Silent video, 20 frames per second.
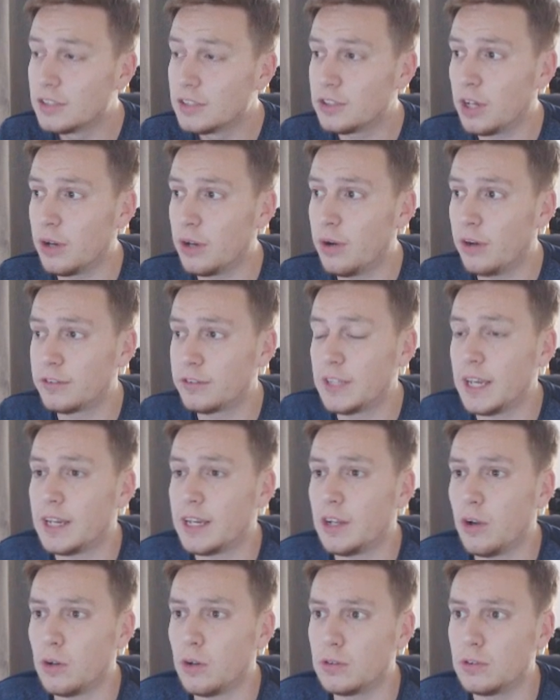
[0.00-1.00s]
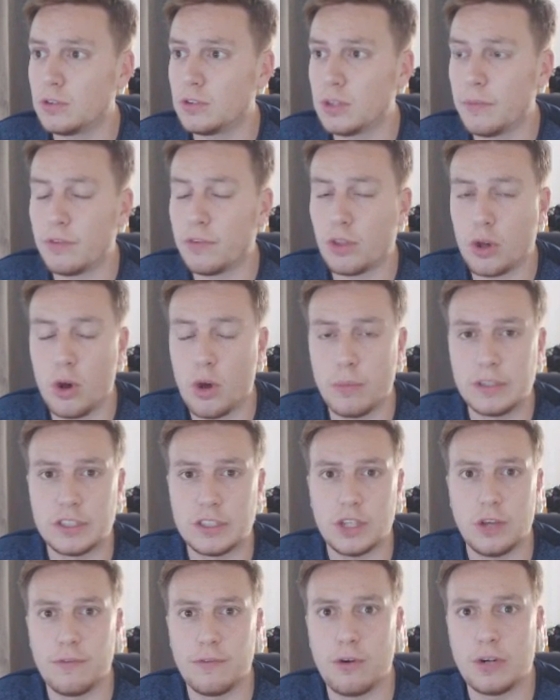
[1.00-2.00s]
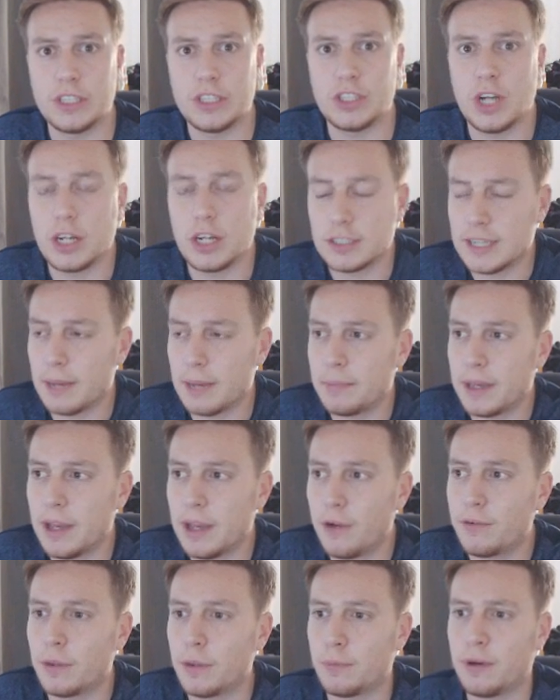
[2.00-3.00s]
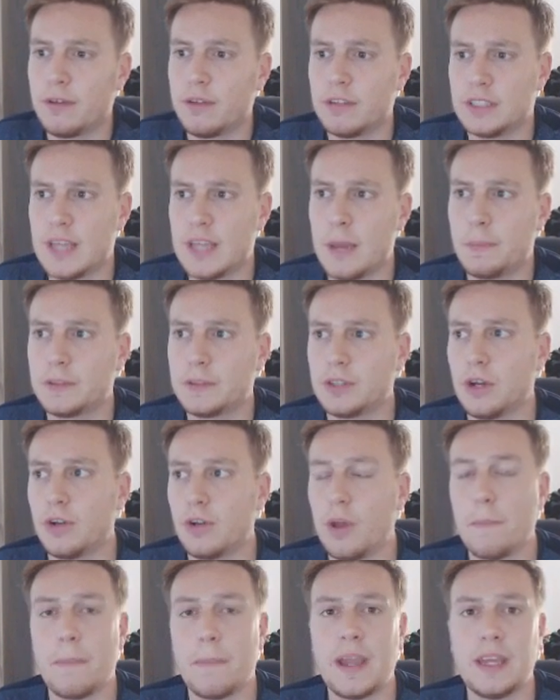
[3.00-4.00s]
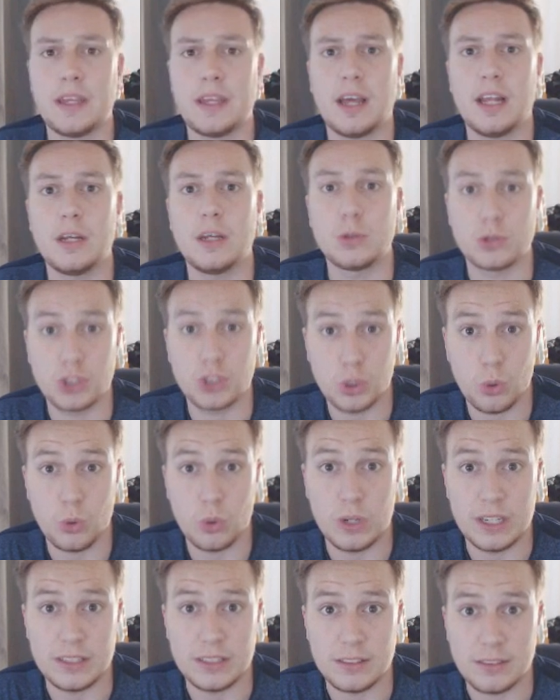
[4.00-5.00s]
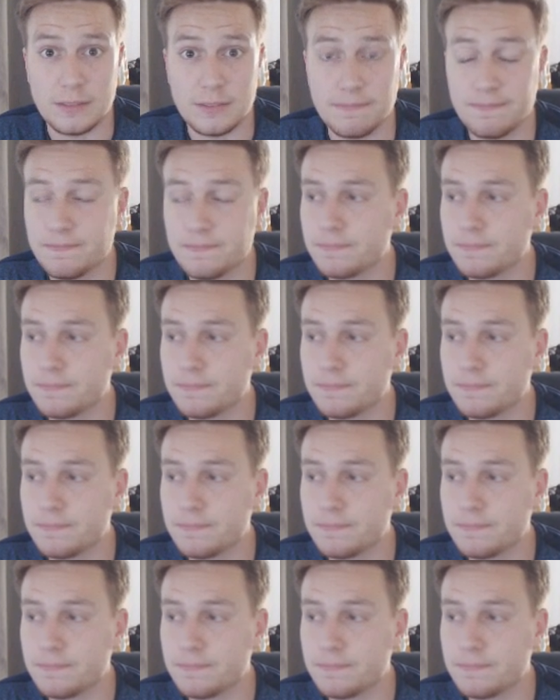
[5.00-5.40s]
So I've taken on some of the comments that you've already chucked at me over the previous episode and made a little shortlist,